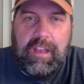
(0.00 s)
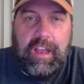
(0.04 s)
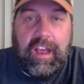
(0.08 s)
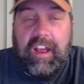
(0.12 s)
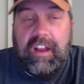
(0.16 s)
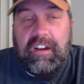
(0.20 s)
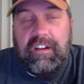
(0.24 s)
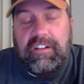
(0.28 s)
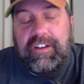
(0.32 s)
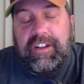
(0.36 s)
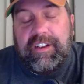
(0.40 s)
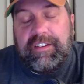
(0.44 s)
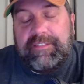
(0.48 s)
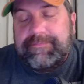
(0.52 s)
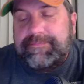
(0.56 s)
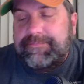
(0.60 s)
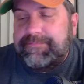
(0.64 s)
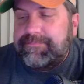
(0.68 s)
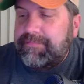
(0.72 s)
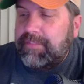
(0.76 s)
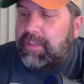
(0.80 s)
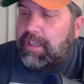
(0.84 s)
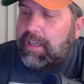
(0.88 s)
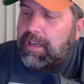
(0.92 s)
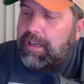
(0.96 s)
I don't
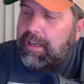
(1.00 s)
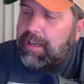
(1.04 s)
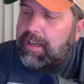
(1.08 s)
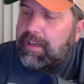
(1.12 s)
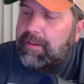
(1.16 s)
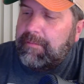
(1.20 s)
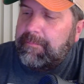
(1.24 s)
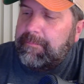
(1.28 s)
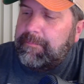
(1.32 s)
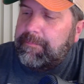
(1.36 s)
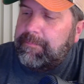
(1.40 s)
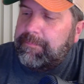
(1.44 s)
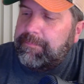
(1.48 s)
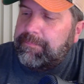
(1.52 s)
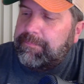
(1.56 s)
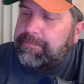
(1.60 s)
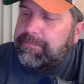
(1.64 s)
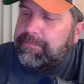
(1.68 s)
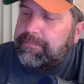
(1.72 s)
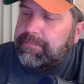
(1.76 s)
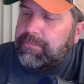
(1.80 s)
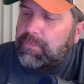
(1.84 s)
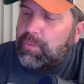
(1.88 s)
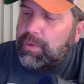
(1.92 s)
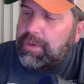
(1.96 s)

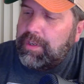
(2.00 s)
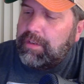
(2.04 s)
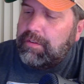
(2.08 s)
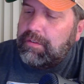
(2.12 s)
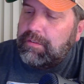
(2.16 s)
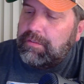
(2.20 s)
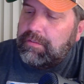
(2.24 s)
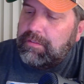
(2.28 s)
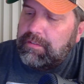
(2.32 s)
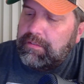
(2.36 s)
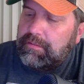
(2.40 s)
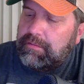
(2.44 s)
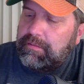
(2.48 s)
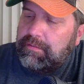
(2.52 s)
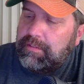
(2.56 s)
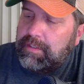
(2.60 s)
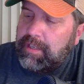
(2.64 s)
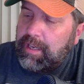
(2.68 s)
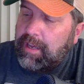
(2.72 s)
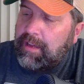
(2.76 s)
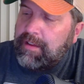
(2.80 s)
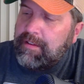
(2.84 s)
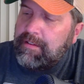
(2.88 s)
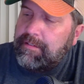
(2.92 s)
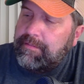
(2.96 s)
know.
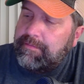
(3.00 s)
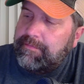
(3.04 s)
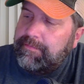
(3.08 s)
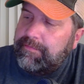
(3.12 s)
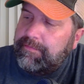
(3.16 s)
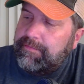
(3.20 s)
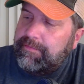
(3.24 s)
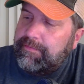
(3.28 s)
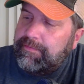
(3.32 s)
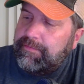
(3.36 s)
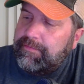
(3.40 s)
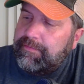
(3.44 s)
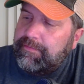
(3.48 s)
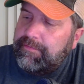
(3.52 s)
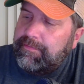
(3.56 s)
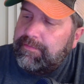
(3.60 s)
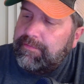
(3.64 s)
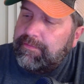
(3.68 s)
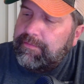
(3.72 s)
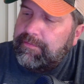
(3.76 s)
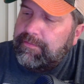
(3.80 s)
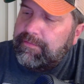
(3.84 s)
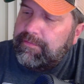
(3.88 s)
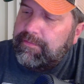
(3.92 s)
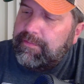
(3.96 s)
Yeah?
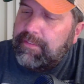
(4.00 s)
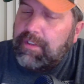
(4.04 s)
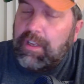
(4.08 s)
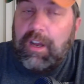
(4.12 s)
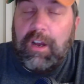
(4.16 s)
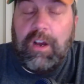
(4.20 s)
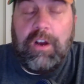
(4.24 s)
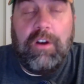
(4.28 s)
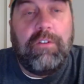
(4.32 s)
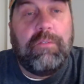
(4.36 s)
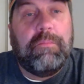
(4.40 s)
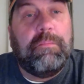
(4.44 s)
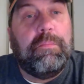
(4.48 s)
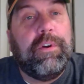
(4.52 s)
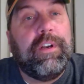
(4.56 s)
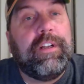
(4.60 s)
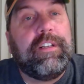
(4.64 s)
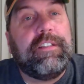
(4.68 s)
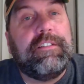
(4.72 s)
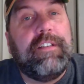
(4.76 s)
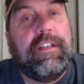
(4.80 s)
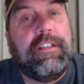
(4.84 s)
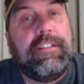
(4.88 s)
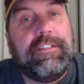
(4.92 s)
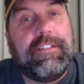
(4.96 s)
Oh,
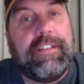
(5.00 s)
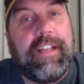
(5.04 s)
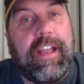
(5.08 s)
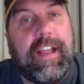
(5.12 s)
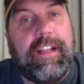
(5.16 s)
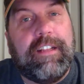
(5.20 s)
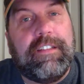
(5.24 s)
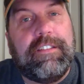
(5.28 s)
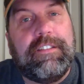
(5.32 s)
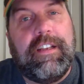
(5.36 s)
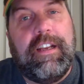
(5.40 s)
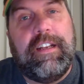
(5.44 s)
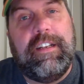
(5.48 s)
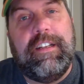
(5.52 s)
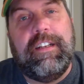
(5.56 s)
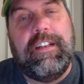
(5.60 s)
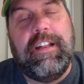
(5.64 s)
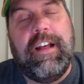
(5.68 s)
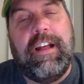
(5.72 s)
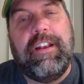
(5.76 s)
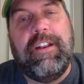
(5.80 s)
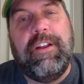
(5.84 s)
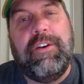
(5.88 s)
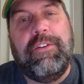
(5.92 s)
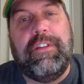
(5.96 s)
Brick does dance. I did
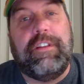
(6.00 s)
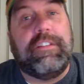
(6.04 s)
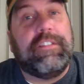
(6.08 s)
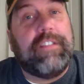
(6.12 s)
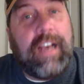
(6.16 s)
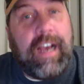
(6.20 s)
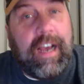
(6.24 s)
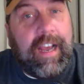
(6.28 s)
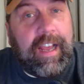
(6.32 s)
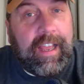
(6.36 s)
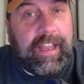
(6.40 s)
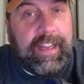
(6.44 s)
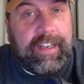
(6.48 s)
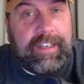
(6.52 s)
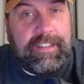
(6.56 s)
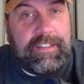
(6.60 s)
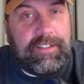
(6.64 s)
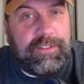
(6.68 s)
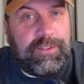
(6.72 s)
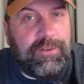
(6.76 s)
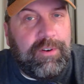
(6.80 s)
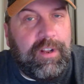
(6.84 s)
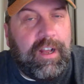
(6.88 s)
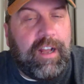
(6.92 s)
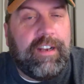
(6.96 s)
not know this. I
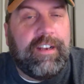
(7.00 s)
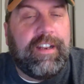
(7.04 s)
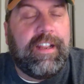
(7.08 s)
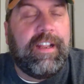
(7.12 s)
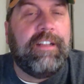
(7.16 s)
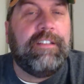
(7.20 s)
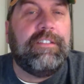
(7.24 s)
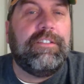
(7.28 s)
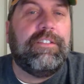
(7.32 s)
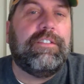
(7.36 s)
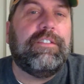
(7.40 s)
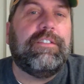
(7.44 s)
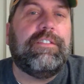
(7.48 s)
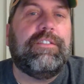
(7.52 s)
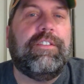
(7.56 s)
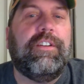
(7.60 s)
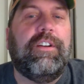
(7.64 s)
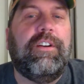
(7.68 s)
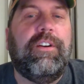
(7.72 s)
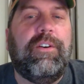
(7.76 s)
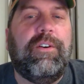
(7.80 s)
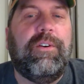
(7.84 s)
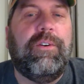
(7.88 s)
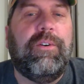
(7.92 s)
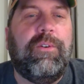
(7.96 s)
do not dance,
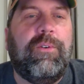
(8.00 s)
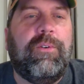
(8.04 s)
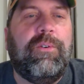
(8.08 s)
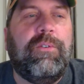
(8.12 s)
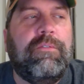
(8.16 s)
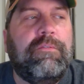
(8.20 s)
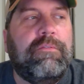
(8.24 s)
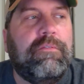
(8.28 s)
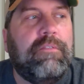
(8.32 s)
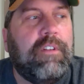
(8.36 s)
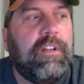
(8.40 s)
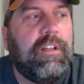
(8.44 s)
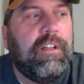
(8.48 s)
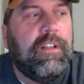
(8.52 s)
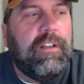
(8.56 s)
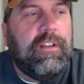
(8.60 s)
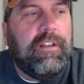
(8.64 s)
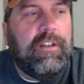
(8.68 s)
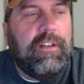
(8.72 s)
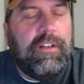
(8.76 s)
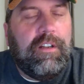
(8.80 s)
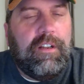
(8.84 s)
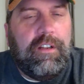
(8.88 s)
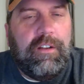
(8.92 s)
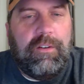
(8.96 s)
so
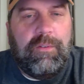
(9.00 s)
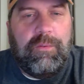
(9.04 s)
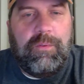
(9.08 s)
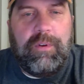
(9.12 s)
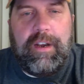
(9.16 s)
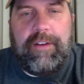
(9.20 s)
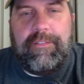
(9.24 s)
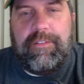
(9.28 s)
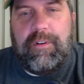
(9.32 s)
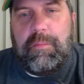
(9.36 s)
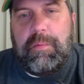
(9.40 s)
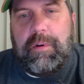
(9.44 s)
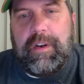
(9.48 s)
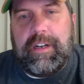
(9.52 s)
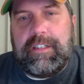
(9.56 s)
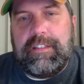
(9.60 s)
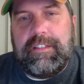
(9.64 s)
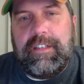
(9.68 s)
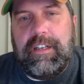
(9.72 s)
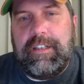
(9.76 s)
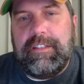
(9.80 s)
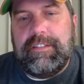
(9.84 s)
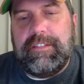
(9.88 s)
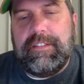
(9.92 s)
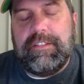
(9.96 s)
whatever Brick
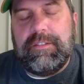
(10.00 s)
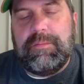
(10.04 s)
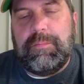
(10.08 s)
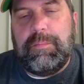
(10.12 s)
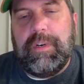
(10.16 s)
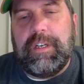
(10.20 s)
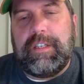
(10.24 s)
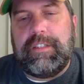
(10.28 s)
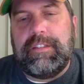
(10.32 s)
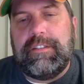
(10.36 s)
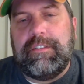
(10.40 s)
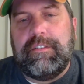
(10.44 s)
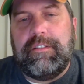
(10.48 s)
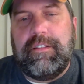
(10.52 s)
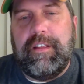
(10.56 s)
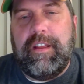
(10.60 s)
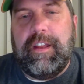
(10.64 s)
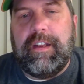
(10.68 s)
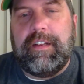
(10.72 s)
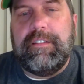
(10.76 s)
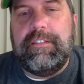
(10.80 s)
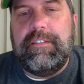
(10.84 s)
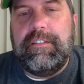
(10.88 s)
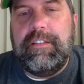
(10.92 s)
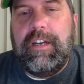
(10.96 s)
does is Brick's
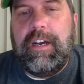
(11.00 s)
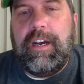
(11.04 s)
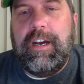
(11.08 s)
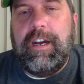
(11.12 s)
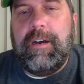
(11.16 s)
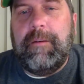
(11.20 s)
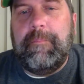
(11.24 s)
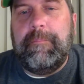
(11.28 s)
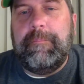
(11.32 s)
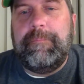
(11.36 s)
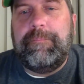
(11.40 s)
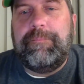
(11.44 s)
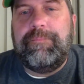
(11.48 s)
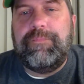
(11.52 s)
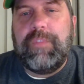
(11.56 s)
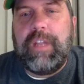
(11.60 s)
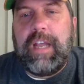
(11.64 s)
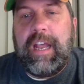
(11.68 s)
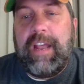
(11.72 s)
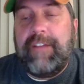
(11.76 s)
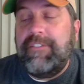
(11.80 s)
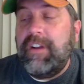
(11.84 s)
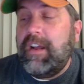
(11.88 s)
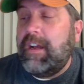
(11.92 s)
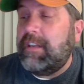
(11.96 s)
thing. I
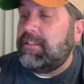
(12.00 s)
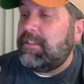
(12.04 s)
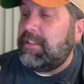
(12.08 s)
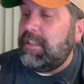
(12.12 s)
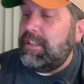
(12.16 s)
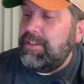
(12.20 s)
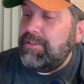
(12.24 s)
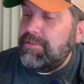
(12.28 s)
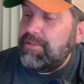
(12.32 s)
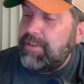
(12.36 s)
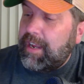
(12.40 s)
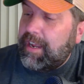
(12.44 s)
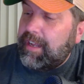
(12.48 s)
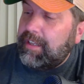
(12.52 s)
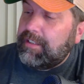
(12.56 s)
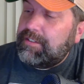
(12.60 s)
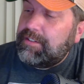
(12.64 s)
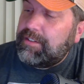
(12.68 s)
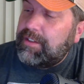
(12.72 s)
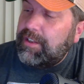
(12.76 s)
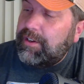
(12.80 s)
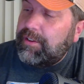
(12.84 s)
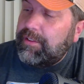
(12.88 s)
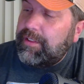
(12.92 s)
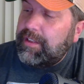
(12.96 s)
have not seen you dance,
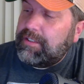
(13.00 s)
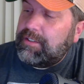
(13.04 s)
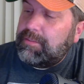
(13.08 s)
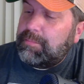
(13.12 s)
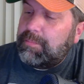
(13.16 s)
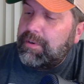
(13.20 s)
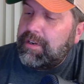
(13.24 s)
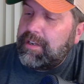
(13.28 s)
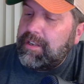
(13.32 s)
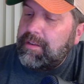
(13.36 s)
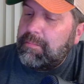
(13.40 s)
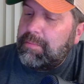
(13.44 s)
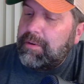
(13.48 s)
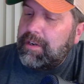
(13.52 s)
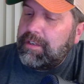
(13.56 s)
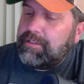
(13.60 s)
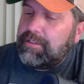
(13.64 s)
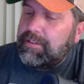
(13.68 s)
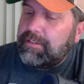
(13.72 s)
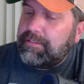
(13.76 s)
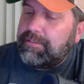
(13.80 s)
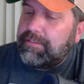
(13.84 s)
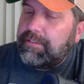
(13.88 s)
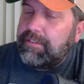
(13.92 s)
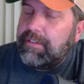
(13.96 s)
though. That's pretty
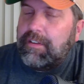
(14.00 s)
impressive.